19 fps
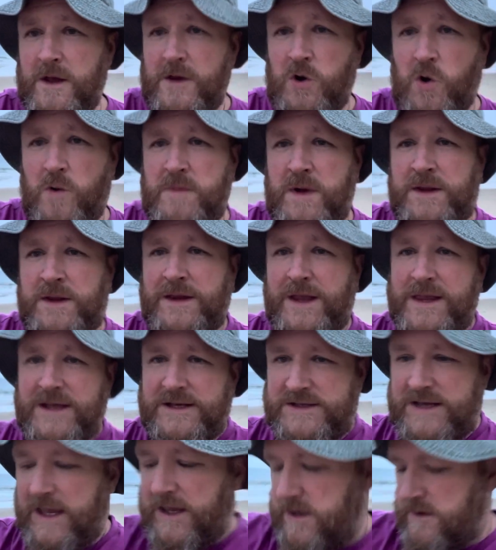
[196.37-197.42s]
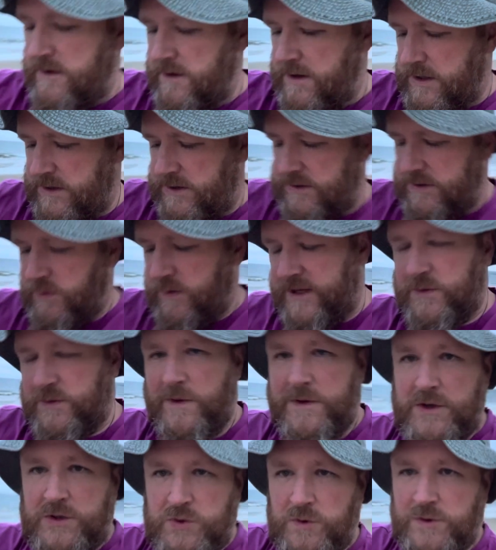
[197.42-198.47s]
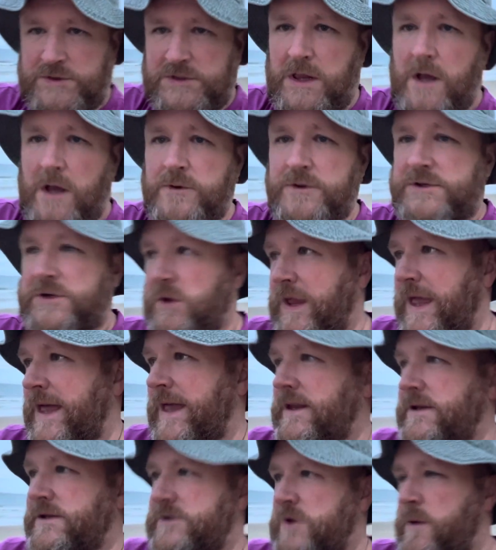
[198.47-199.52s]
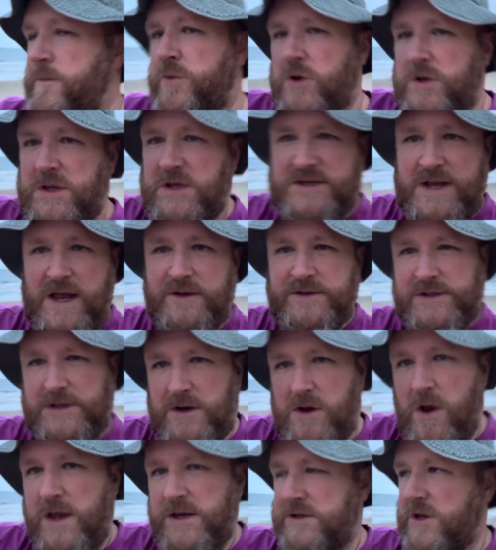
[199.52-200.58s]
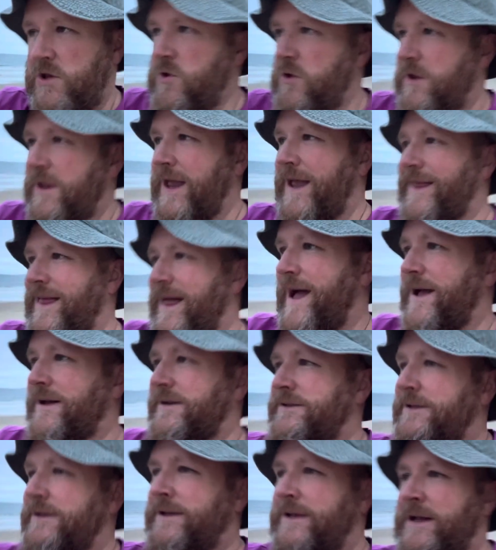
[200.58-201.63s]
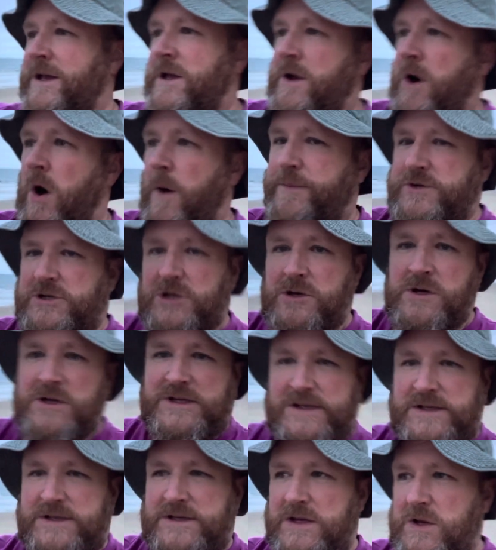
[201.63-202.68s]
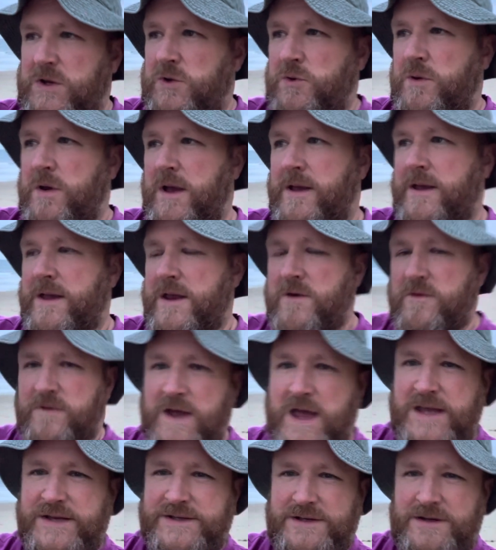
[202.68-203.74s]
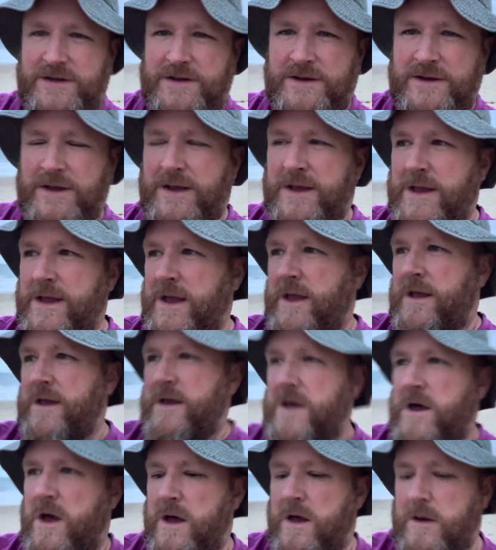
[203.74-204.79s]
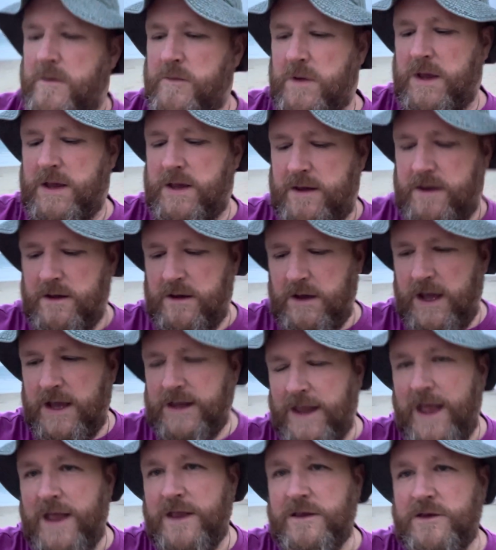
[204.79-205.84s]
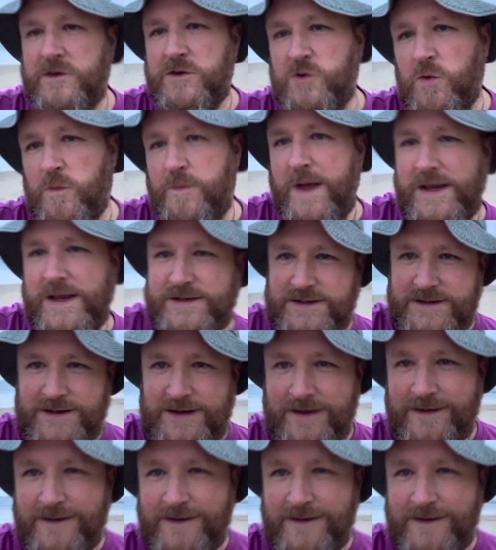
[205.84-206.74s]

on Monday the 2nd. This, that's when the doors close, so get in. So I'm putting this out tonight so you get that opportunity to invest um, and get your best